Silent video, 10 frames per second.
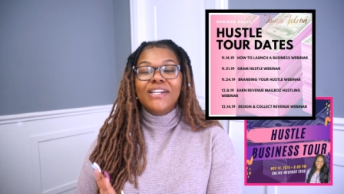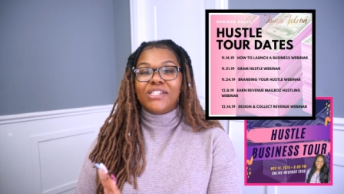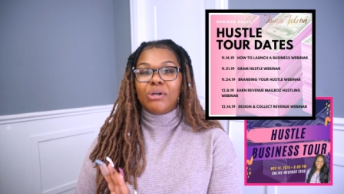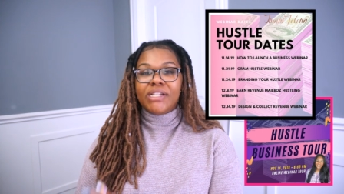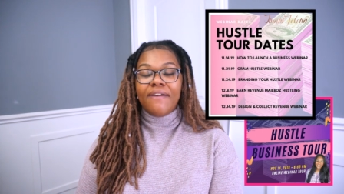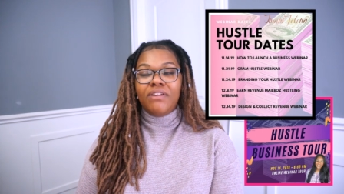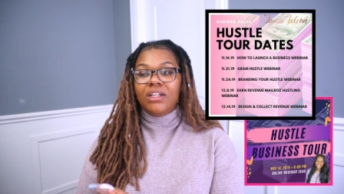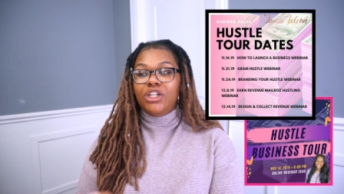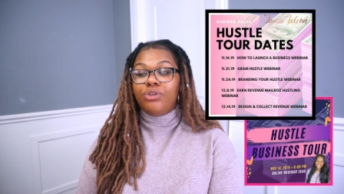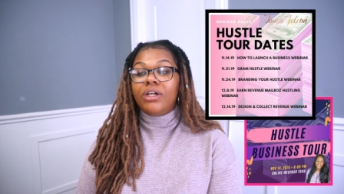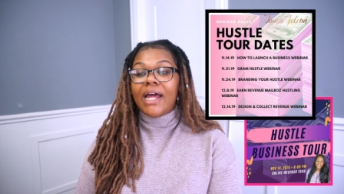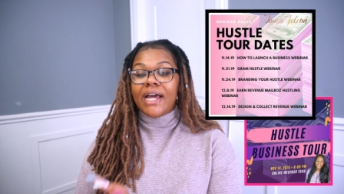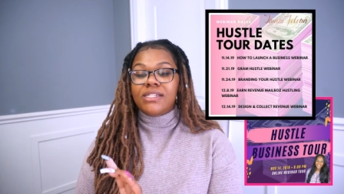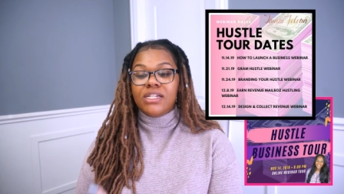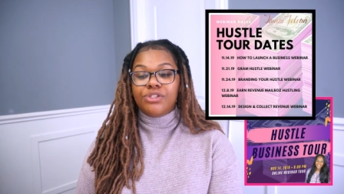So definitely
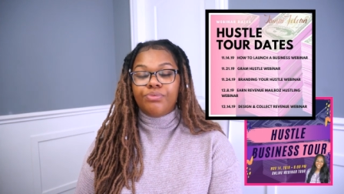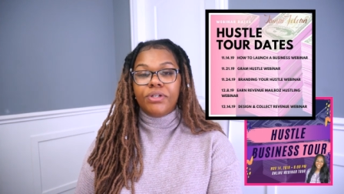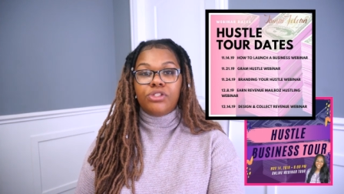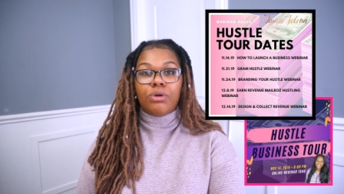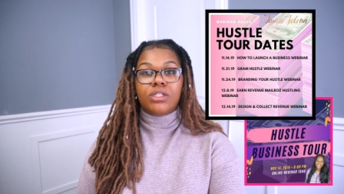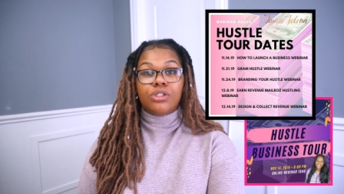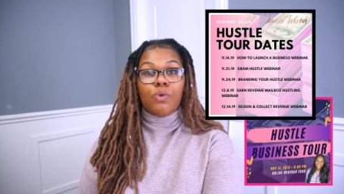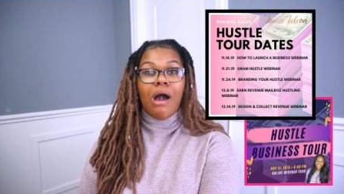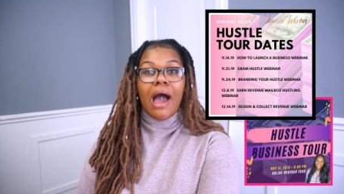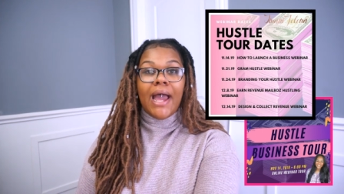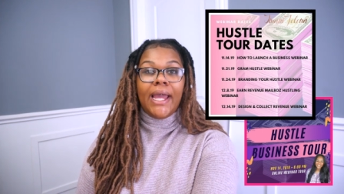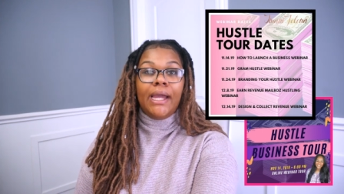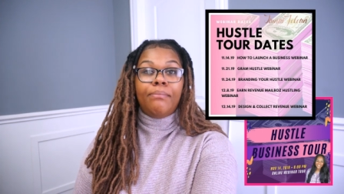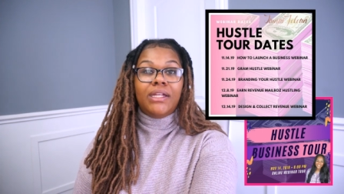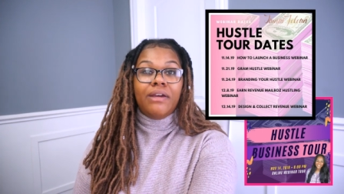utilize these resources while I
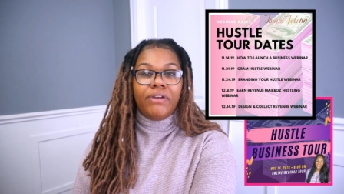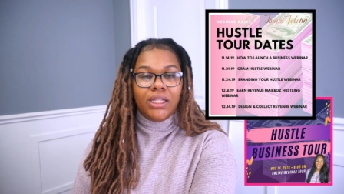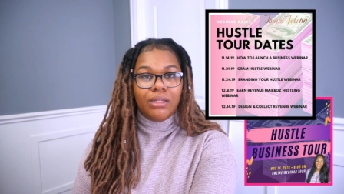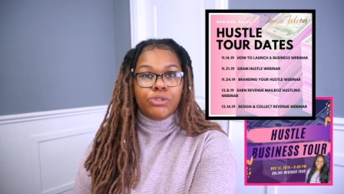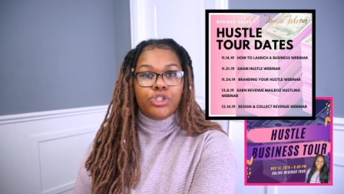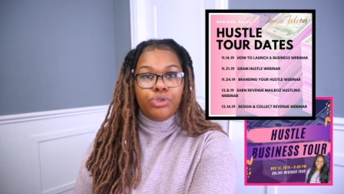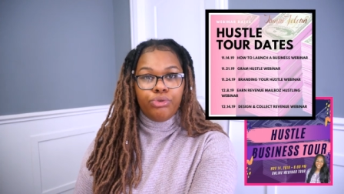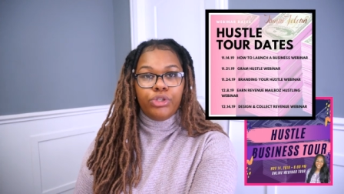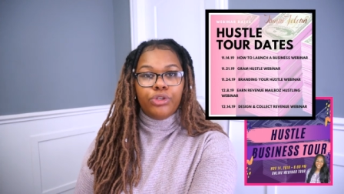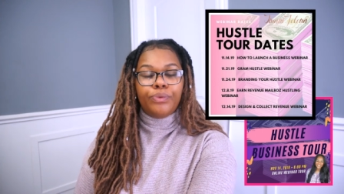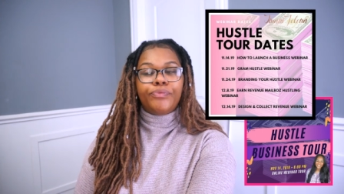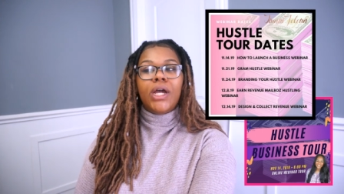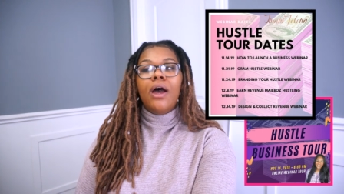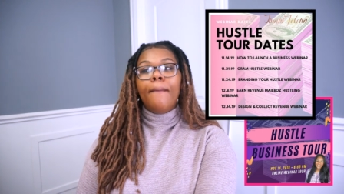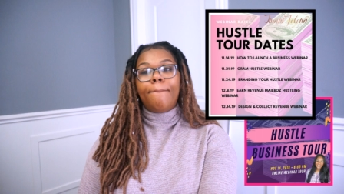am giving them to you.
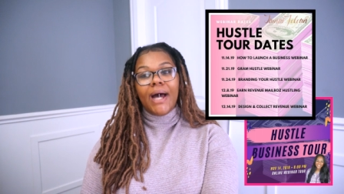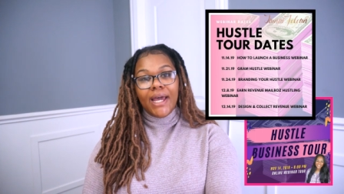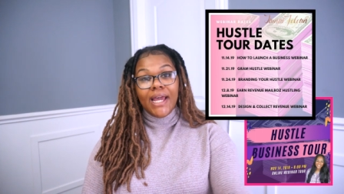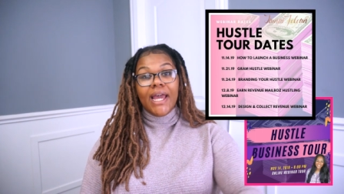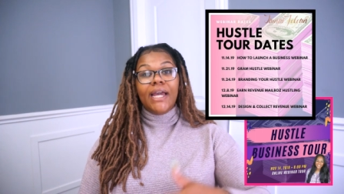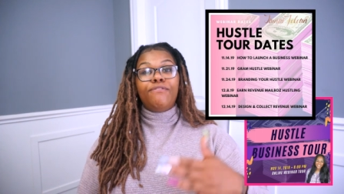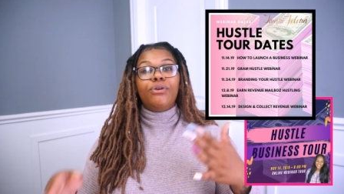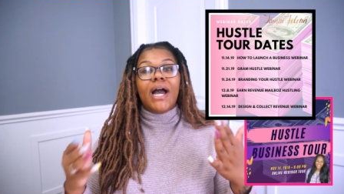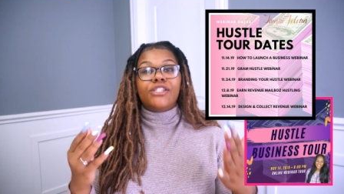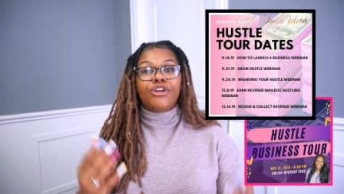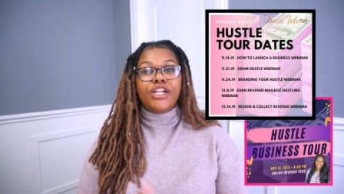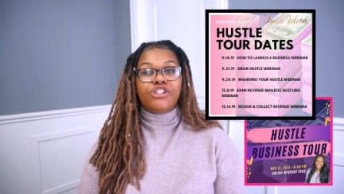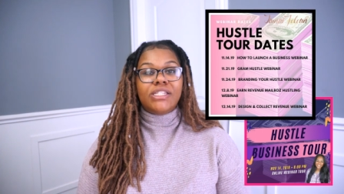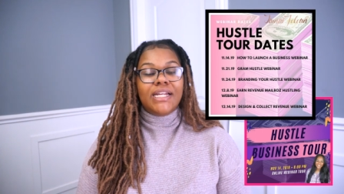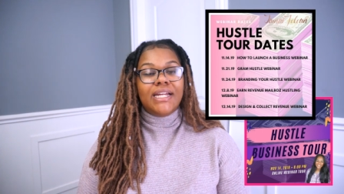But if you guys are
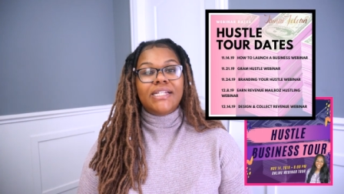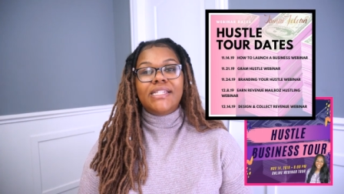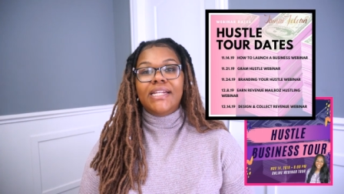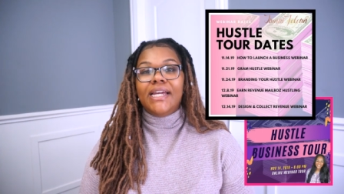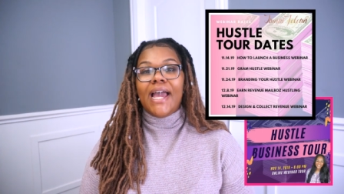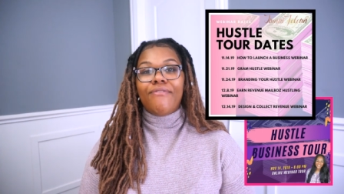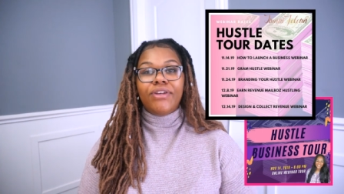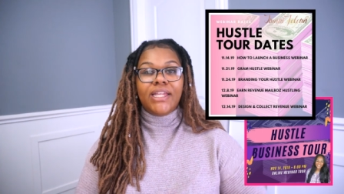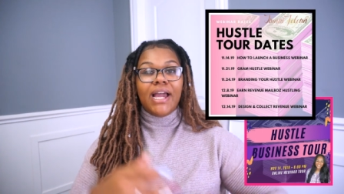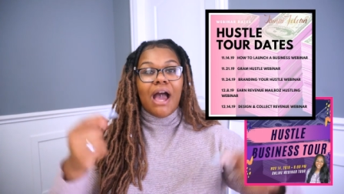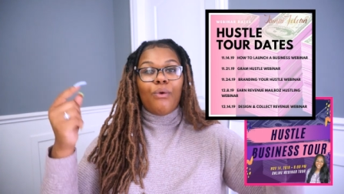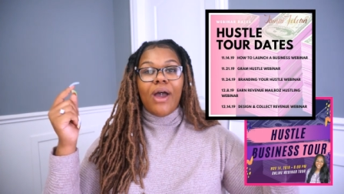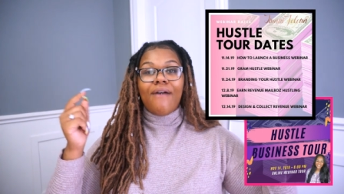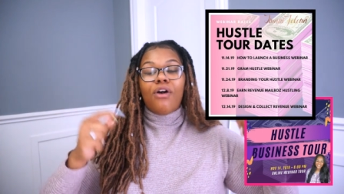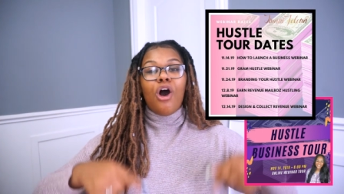interested in attending everything, I will
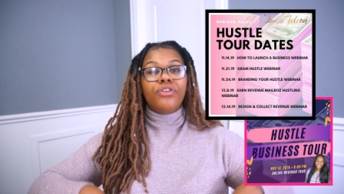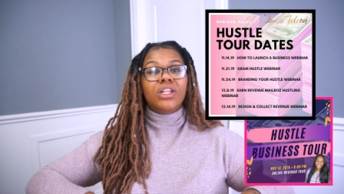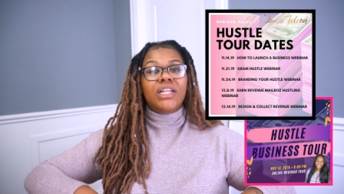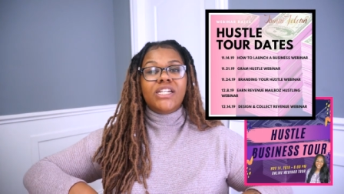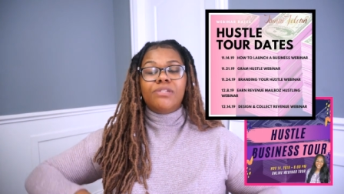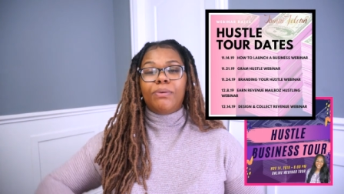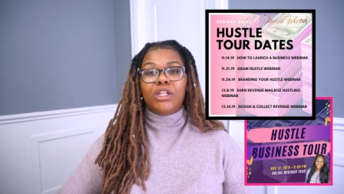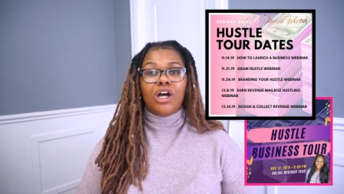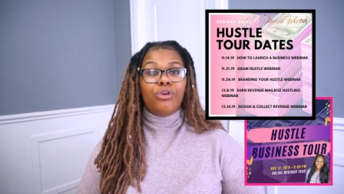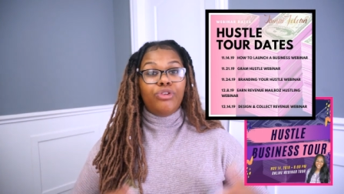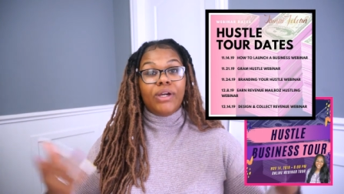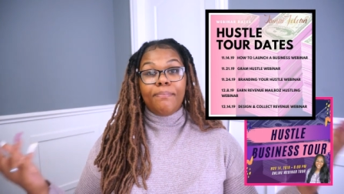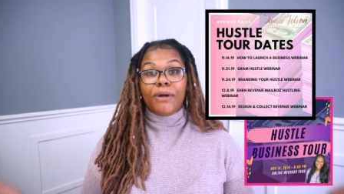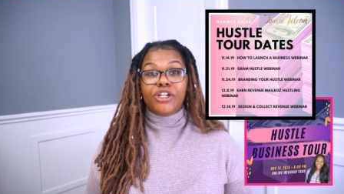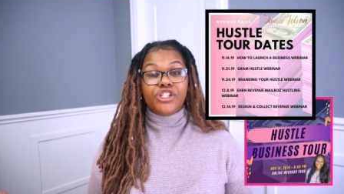have all the links below. You
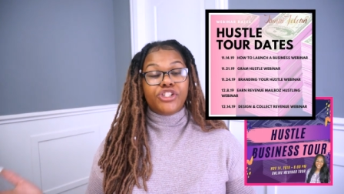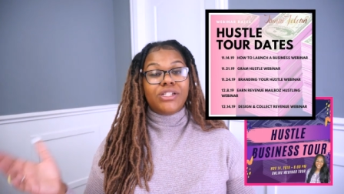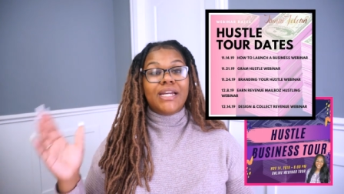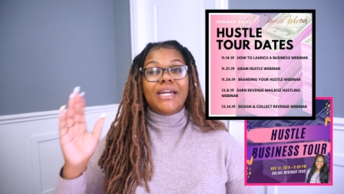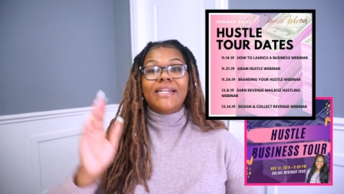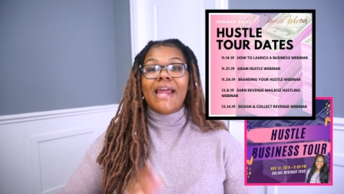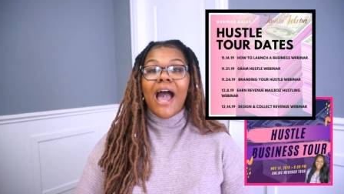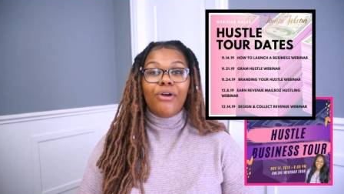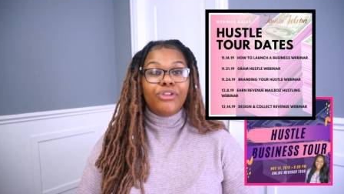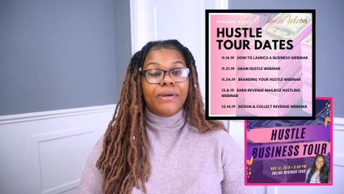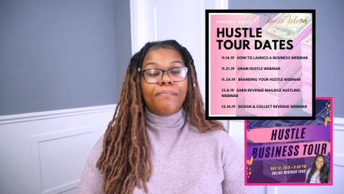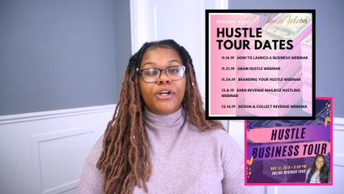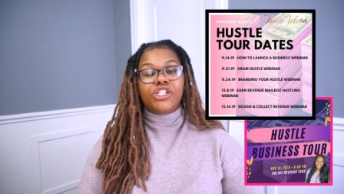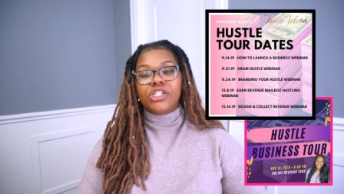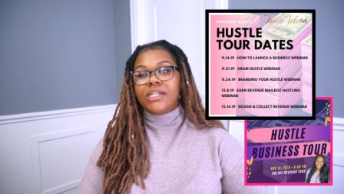can purchase your ticket now. You can
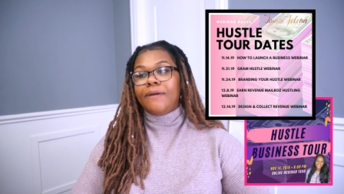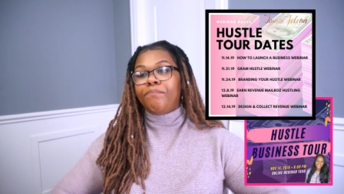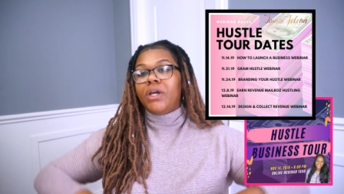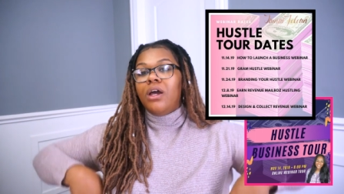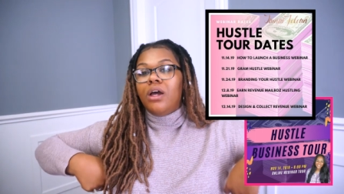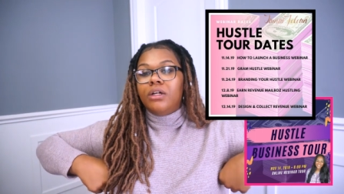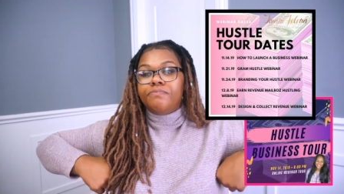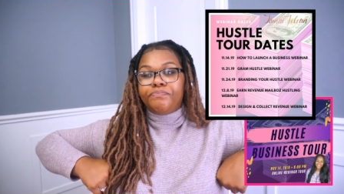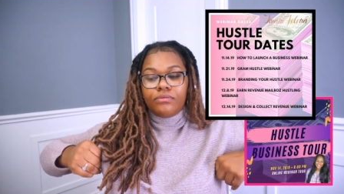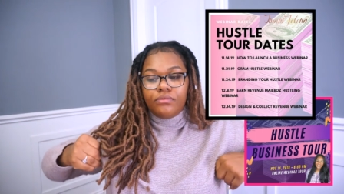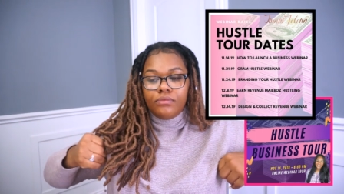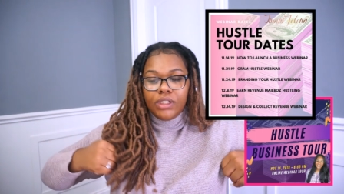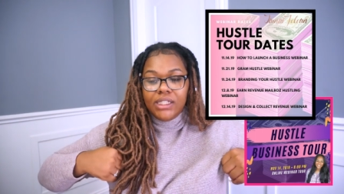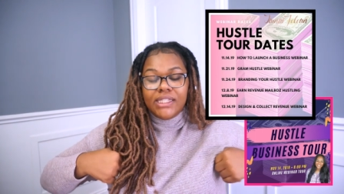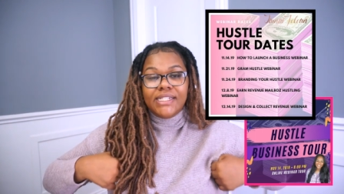purchase it
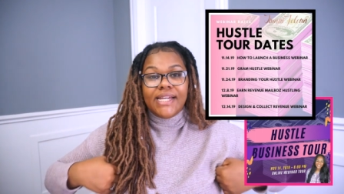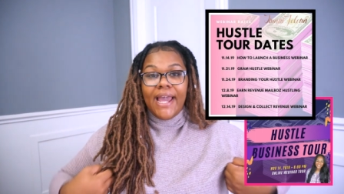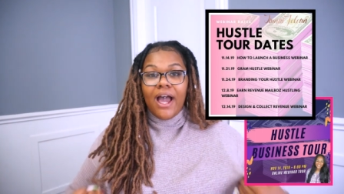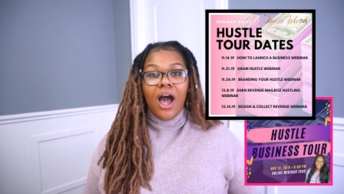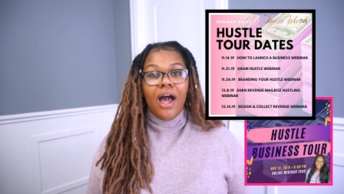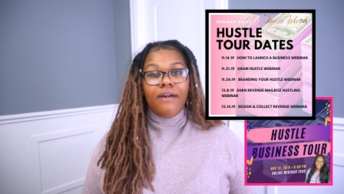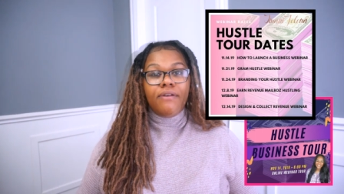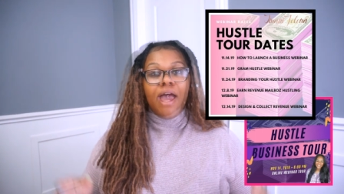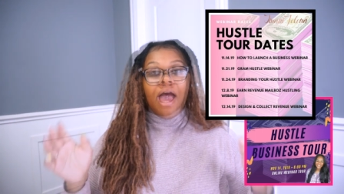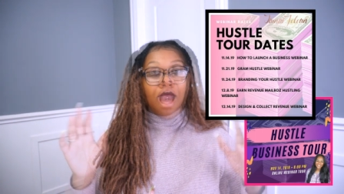the day of.